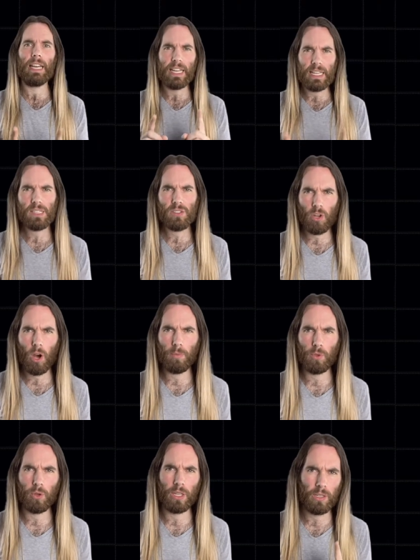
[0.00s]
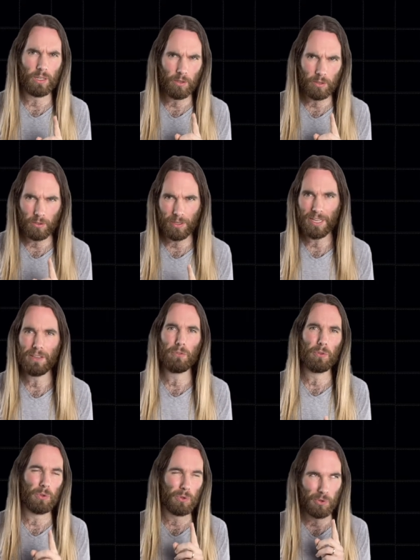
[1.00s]
is Tom Nook an
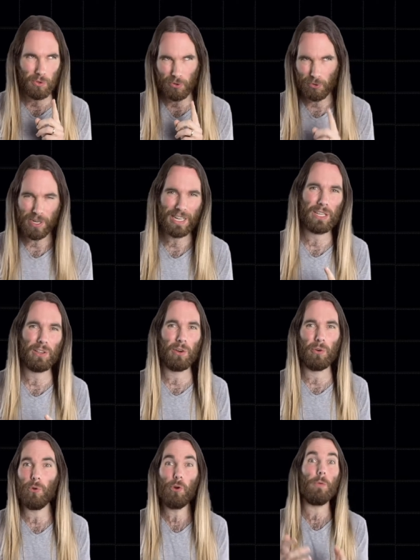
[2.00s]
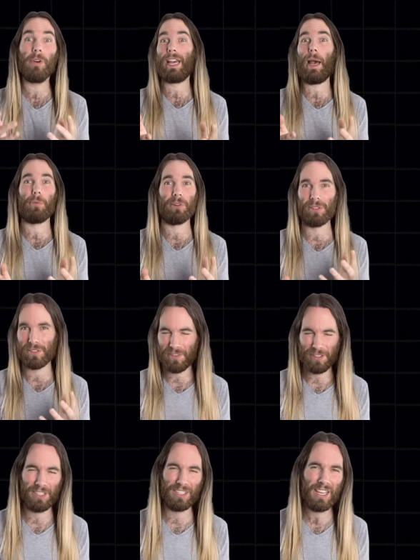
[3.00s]
evil, greedy, uber-capitalist
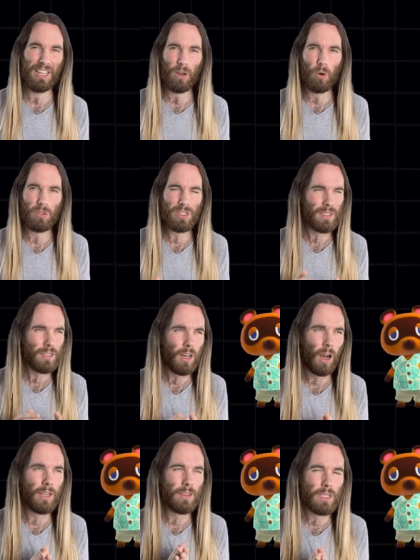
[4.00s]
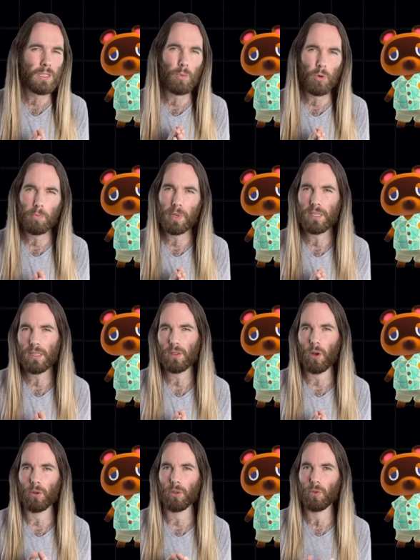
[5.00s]
villain, or just a kindly small business
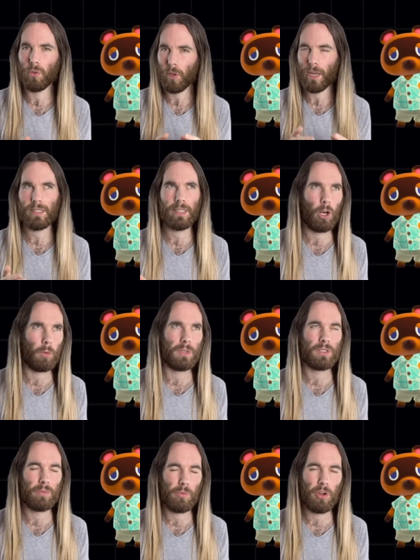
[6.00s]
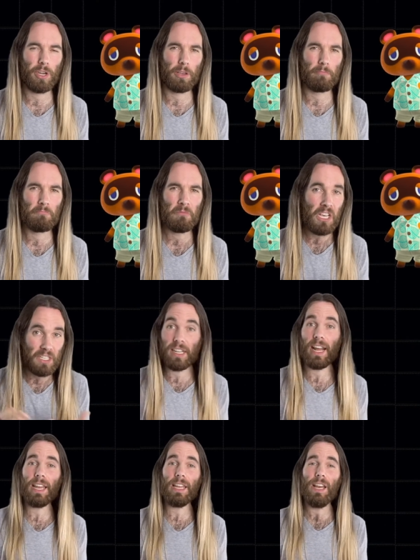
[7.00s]
owner who likes to help his community?
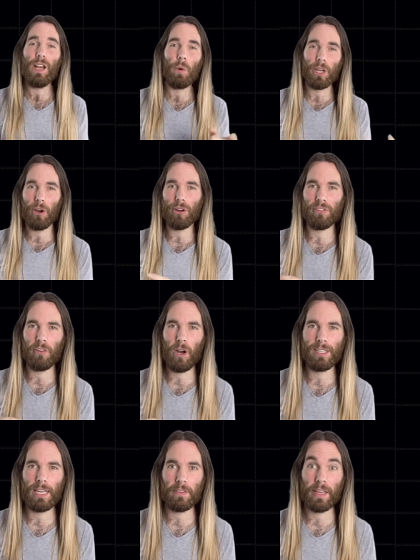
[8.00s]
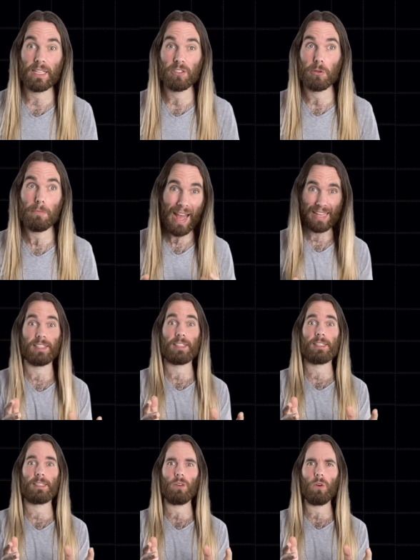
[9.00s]
Today, we're going to find out thanks to
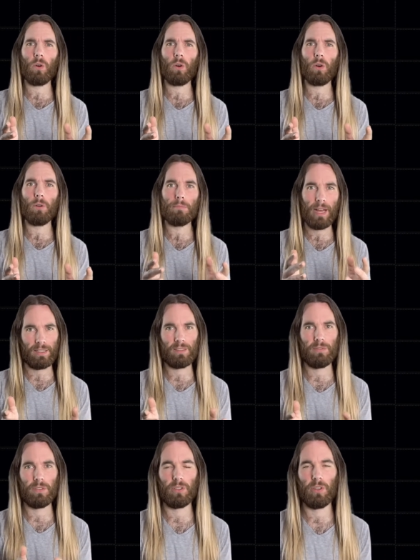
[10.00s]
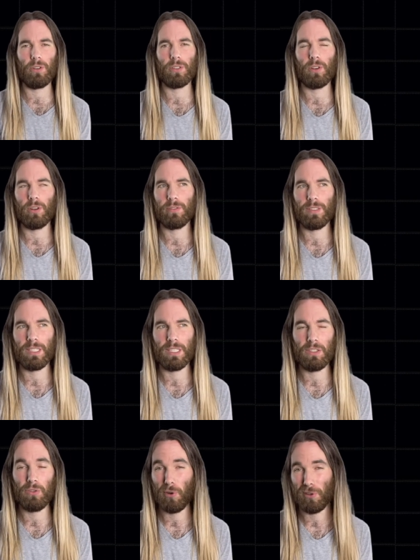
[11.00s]
maths, or math for those of the
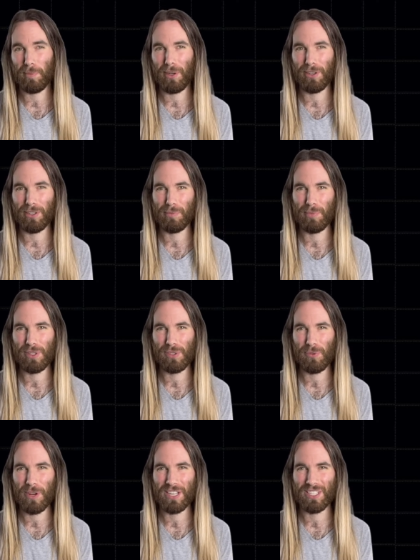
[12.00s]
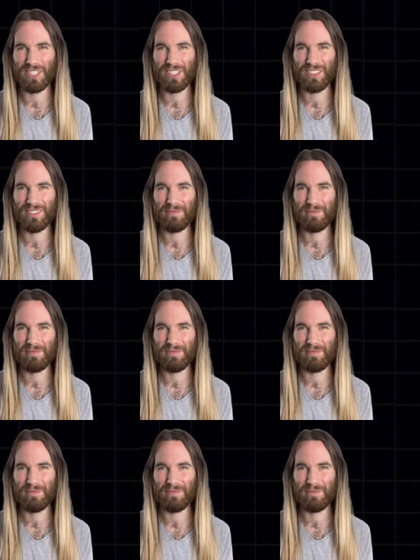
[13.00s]
North American persuasion.